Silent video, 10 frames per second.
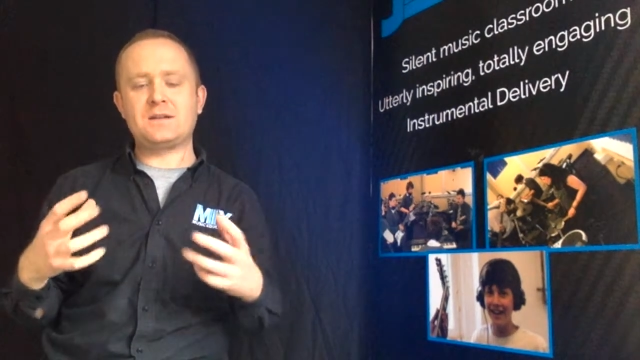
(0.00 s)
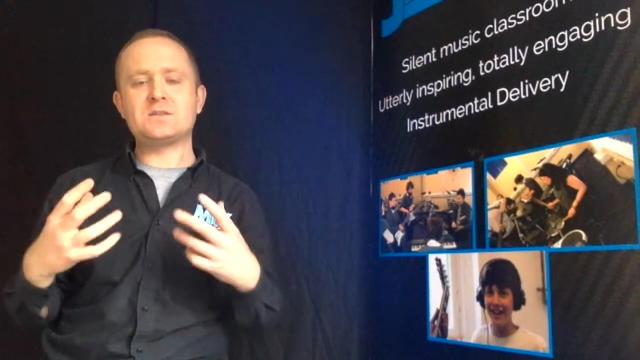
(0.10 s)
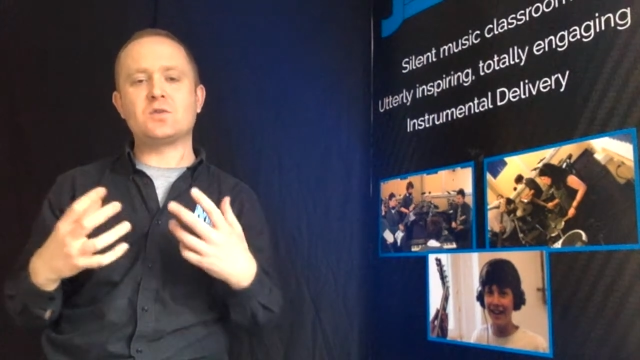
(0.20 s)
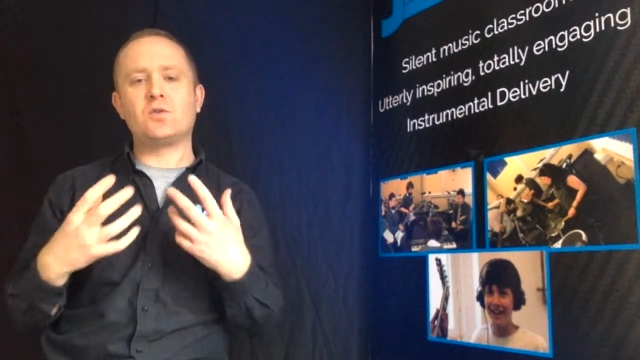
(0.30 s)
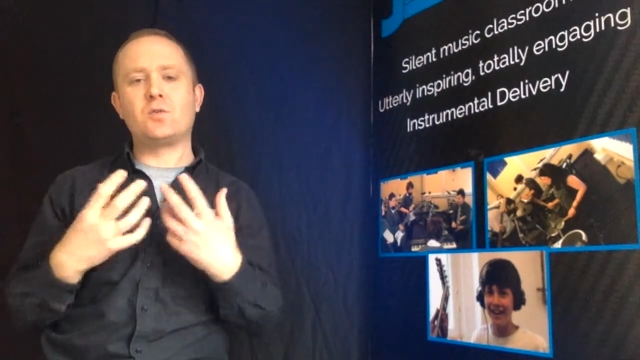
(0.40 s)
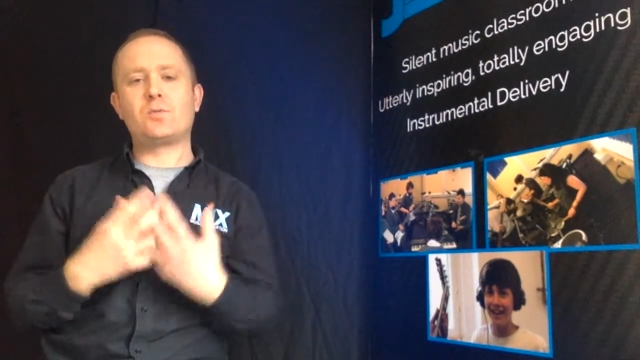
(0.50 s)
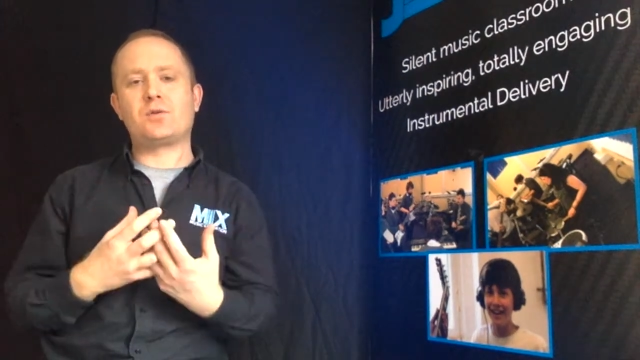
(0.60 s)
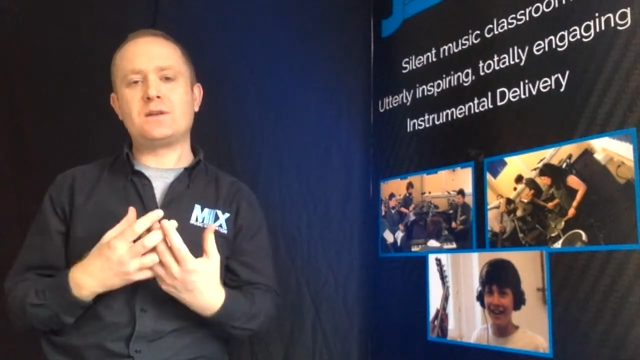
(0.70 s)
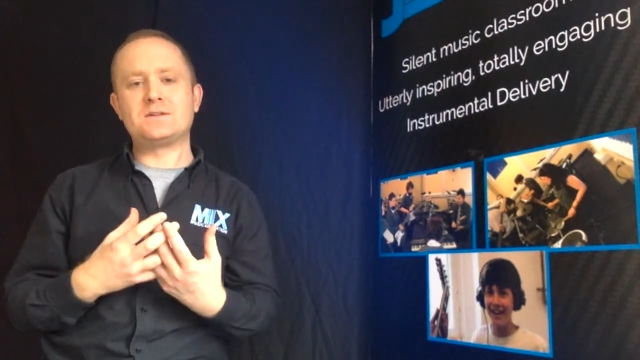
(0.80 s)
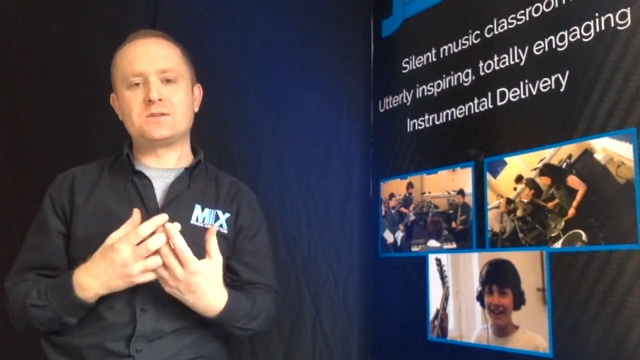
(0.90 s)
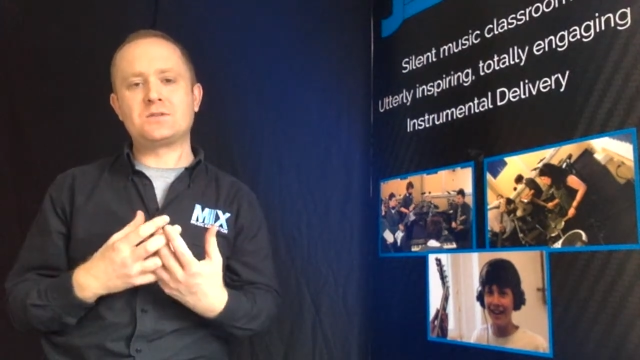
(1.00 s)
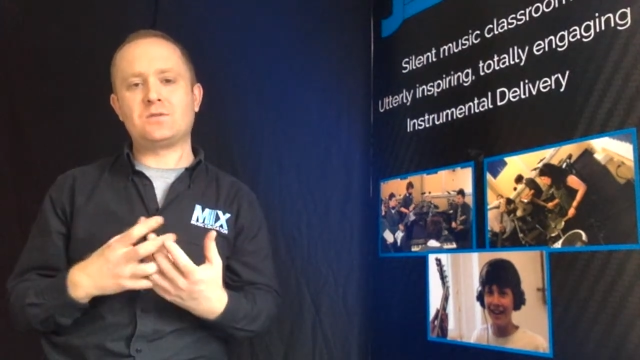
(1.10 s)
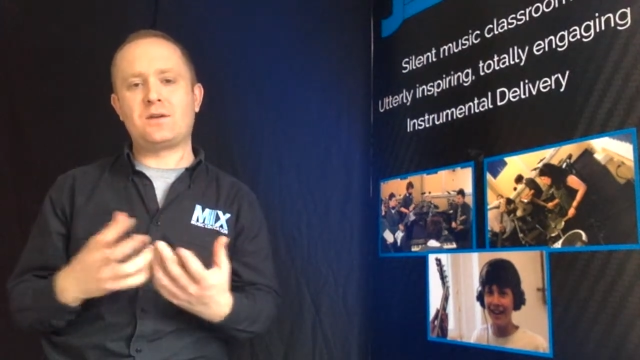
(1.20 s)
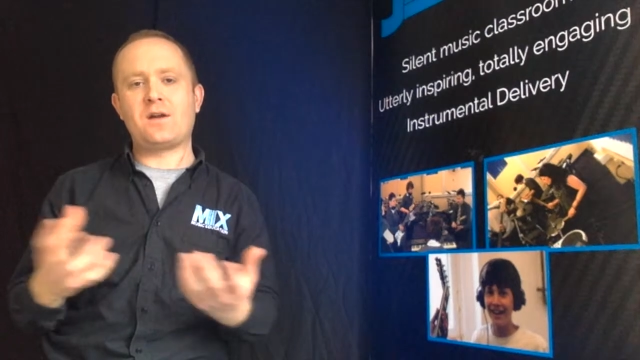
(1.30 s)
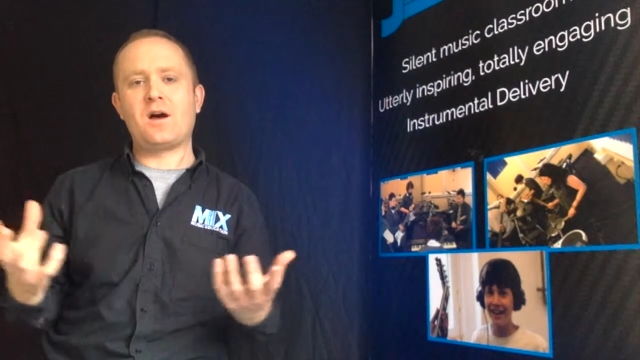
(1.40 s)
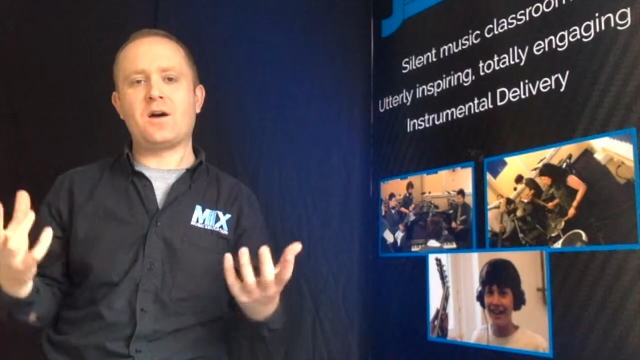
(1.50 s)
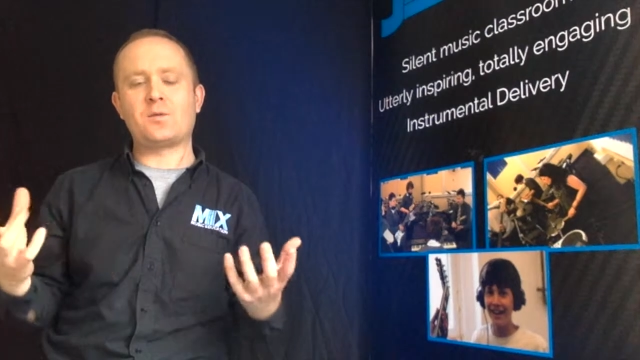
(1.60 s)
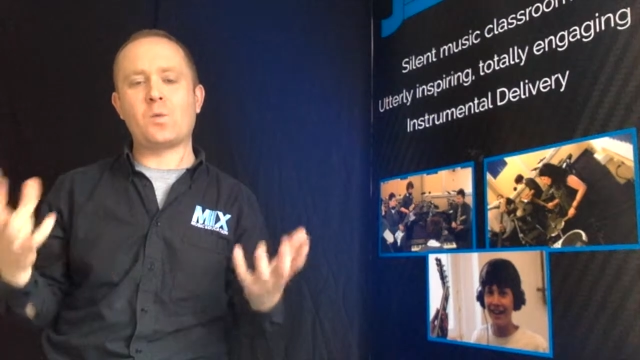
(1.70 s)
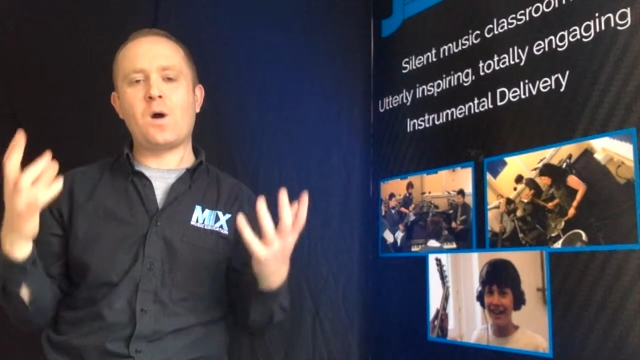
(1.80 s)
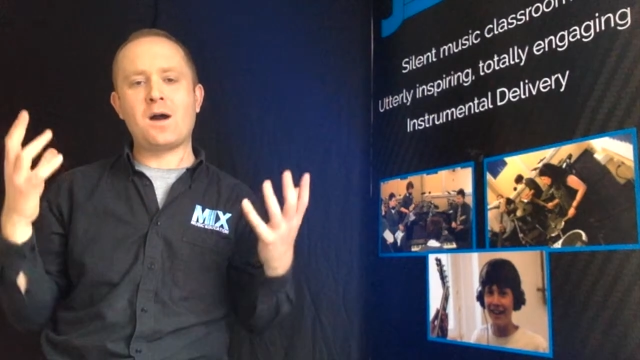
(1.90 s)
It's all pre-installed and
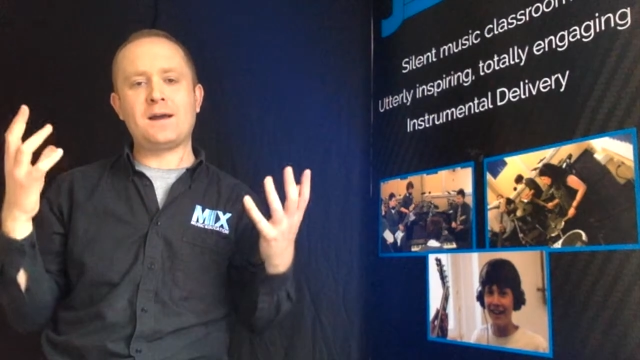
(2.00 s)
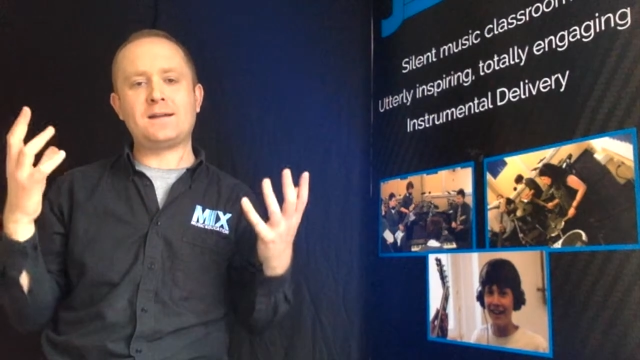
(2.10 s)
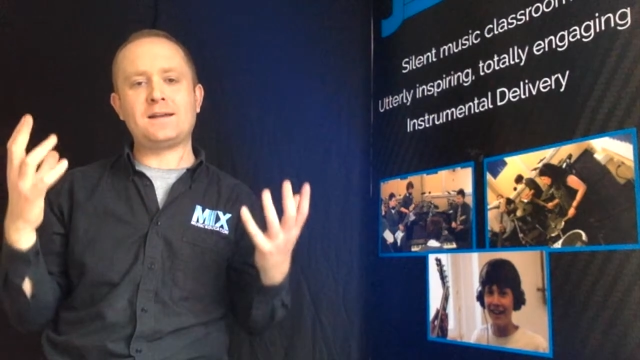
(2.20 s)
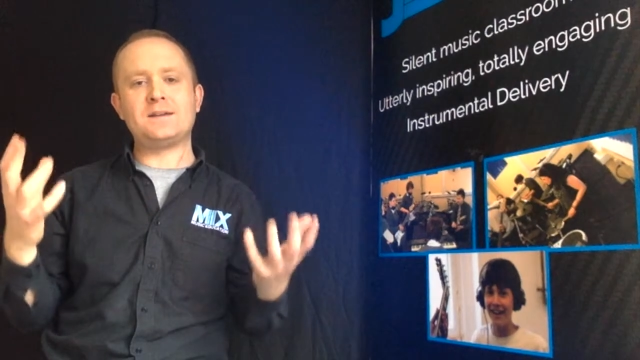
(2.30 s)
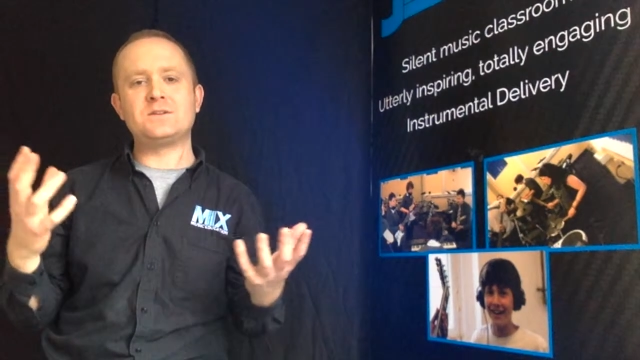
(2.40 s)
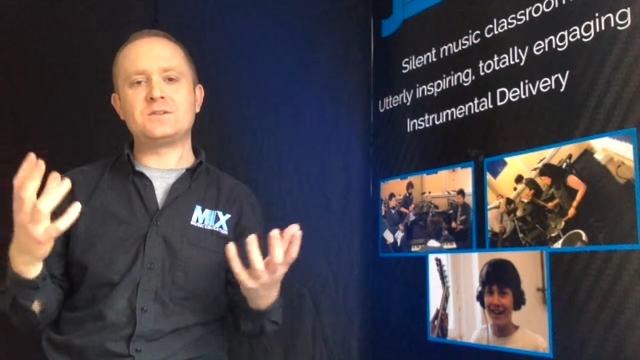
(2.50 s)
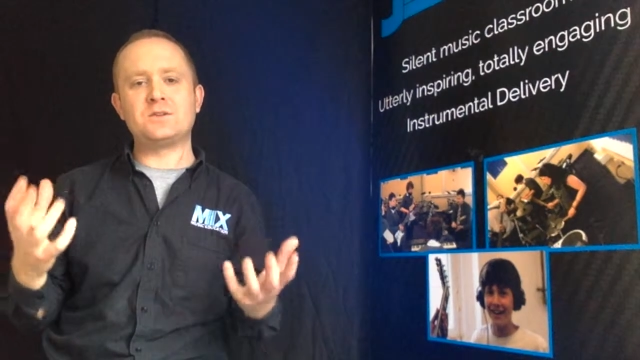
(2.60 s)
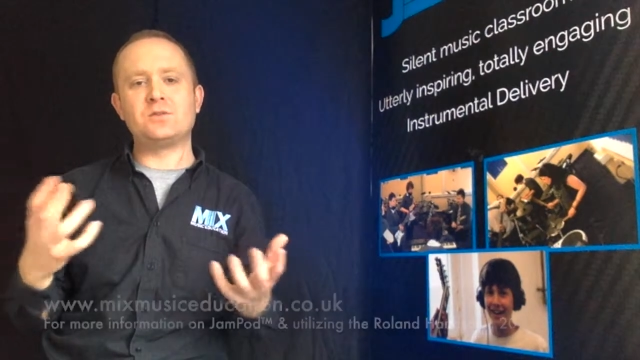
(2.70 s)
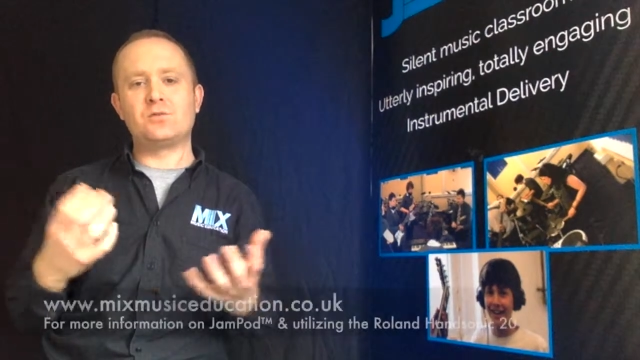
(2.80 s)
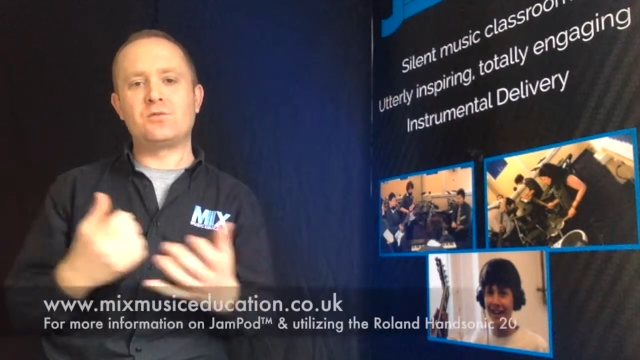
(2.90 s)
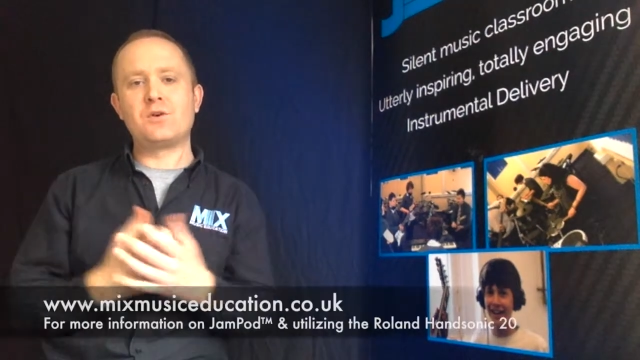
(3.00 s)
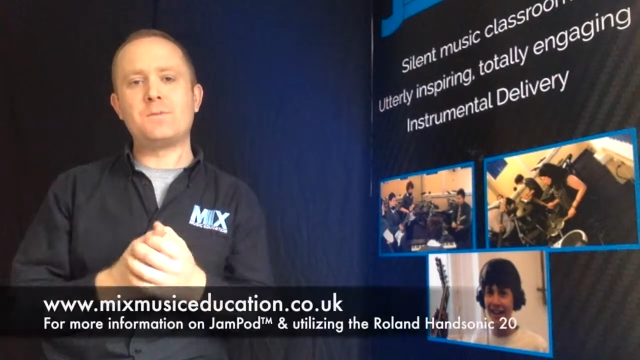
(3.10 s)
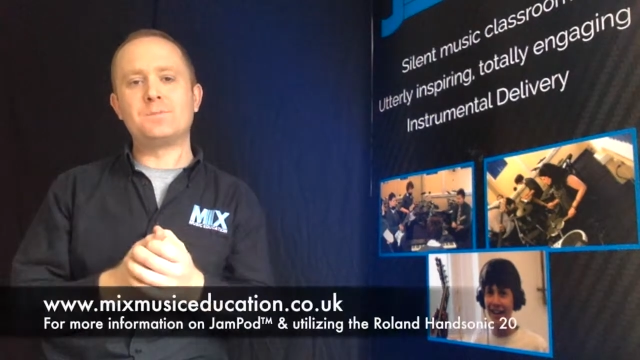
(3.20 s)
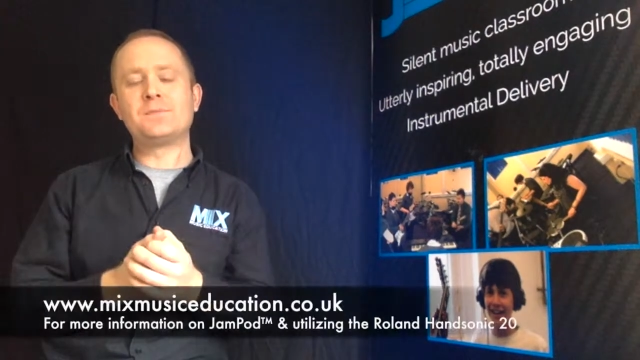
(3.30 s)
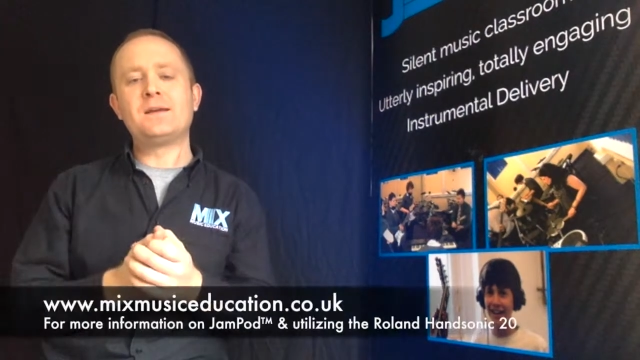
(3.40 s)
hardwired into your room.